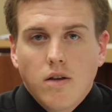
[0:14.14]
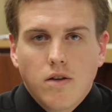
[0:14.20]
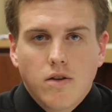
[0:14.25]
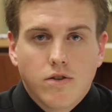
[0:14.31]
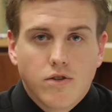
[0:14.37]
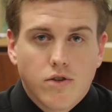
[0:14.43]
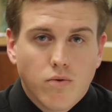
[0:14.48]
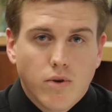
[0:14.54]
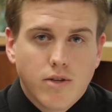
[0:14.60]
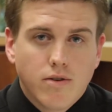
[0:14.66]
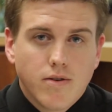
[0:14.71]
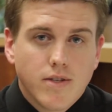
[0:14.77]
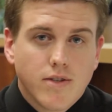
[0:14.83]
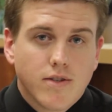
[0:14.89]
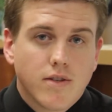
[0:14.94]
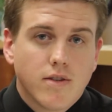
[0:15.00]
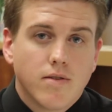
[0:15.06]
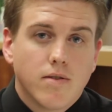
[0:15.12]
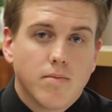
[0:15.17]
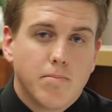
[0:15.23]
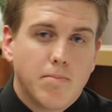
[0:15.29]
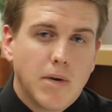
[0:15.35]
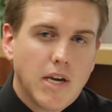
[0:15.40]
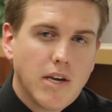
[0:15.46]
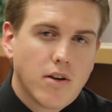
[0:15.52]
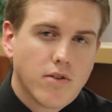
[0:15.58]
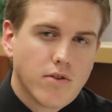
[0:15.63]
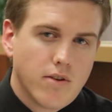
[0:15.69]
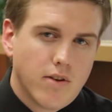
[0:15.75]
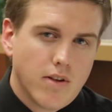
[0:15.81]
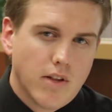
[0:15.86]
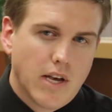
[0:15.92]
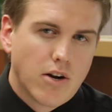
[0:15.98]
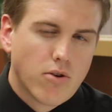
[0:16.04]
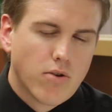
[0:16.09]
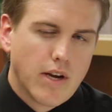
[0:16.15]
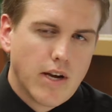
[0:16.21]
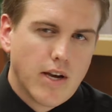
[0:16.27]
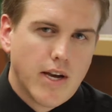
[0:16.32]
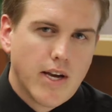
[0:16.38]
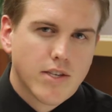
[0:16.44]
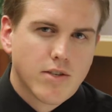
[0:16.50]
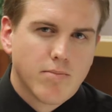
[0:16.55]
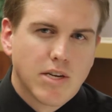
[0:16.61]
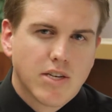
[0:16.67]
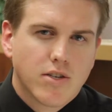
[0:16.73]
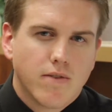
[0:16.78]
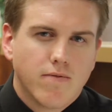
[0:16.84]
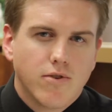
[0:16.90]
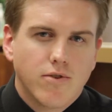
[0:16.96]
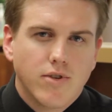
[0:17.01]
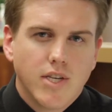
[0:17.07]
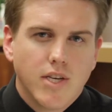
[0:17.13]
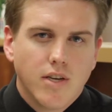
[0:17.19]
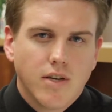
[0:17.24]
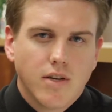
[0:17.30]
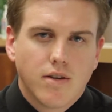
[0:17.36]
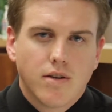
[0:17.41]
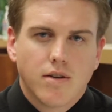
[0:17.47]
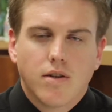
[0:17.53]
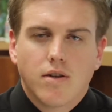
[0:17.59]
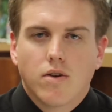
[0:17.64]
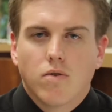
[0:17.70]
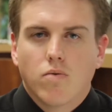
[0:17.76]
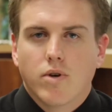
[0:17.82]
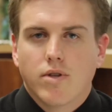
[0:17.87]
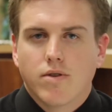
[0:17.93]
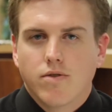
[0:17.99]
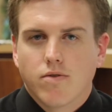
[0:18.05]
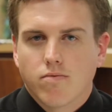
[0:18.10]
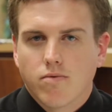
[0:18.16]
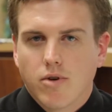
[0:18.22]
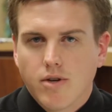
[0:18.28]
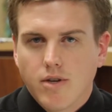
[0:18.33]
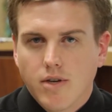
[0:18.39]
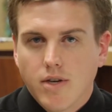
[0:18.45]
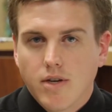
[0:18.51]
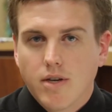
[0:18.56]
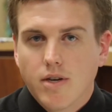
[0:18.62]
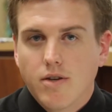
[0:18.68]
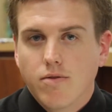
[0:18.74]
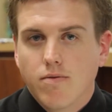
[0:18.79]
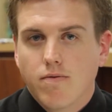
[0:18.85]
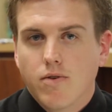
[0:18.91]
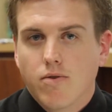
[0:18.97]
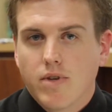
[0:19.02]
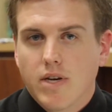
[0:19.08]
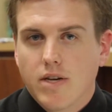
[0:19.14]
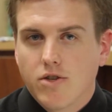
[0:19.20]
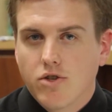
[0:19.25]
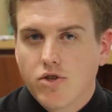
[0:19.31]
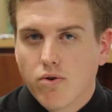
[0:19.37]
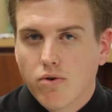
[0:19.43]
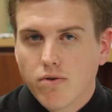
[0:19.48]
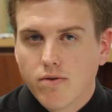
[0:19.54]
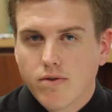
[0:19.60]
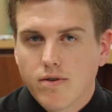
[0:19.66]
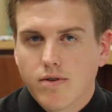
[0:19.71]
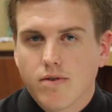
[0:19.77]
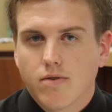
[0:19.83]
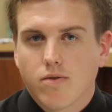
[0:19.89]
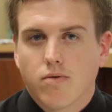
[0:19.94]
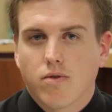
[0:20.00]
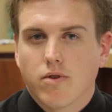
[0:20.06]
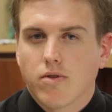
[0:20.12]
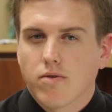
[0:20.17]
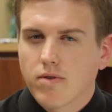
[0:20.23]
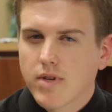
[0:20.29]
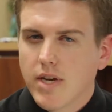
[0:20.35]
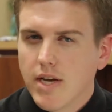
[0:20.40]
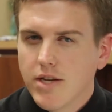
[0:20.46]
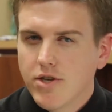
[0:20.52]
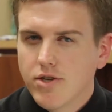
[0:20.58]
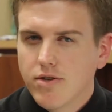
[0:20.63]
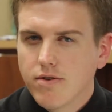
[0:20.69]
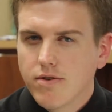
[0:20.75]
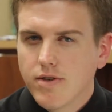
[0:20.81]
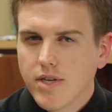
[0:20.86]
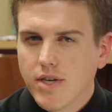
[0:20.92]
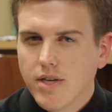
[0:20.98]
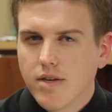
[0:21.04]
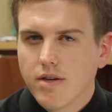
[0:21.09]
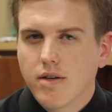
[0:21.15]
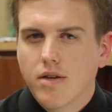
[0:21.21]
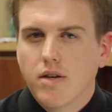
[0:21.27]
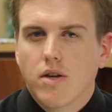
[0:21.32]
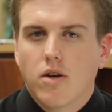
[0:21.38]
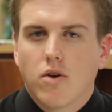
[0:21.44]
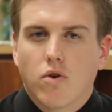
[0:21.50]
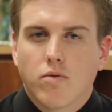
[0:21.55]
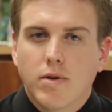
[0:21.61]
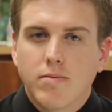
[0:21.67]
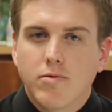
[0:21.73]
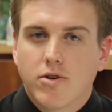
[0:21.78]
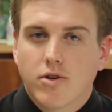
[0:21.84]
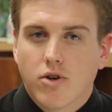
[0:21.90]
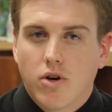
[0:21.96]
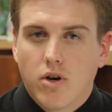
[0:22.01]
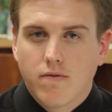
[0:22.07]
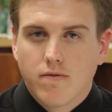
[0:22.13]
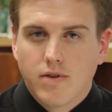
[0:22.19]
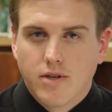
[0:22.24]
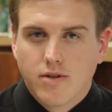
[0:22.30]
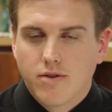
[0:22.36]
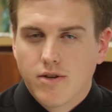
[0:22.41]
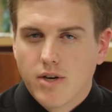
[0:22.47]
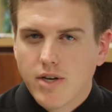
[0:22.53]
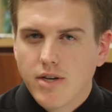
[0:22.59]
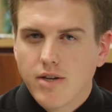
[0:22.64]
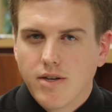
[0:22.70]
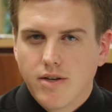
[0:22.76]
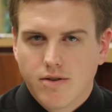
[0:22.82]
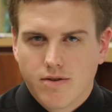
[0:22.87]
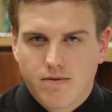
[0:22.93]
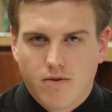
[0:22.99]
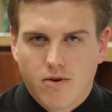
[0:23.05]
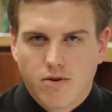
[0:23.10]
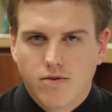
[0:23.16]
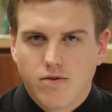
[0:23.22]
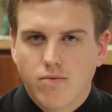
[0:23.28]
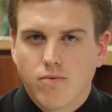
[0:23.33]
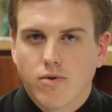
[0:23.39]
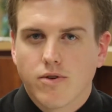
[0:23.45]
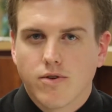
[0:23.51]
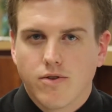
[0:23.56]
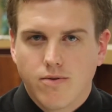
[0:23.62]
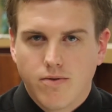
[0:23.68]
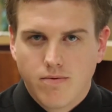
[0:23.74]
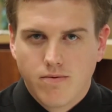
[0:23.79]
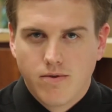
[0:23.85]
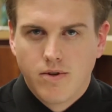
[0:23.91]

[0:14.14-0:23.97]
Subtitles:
So whether it's pain on the lateral aspect of your knee, whether you're running and you feel that jolt or a little catch in your knee, or maybe you're golfing and you're not hitting it as far as you want to.